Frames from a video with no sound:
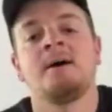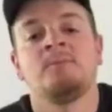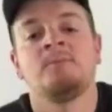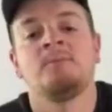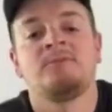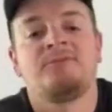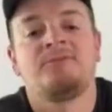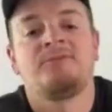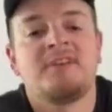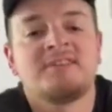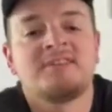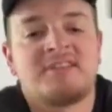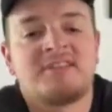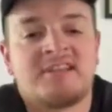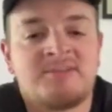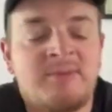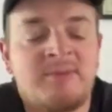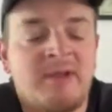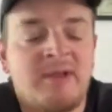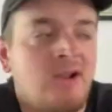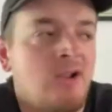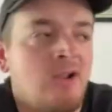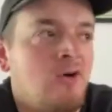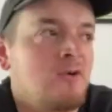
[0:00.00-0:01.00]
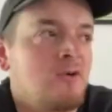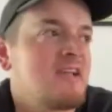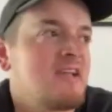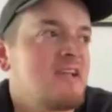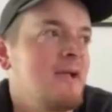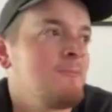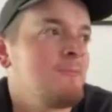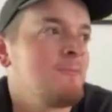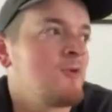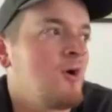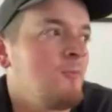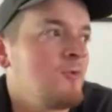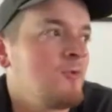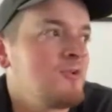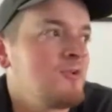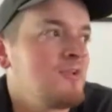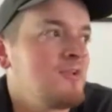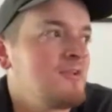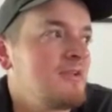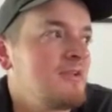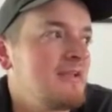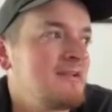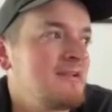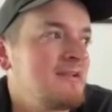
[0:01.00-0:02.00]
Feels like it's been a long time
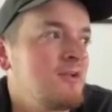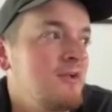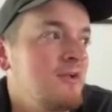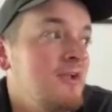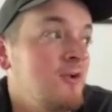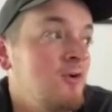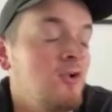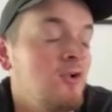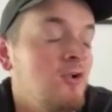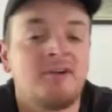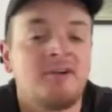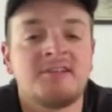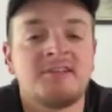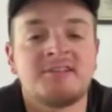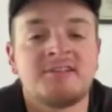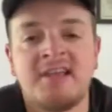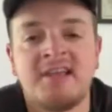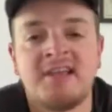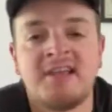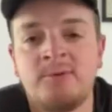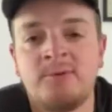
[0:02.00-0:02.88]
coming, in all honesty,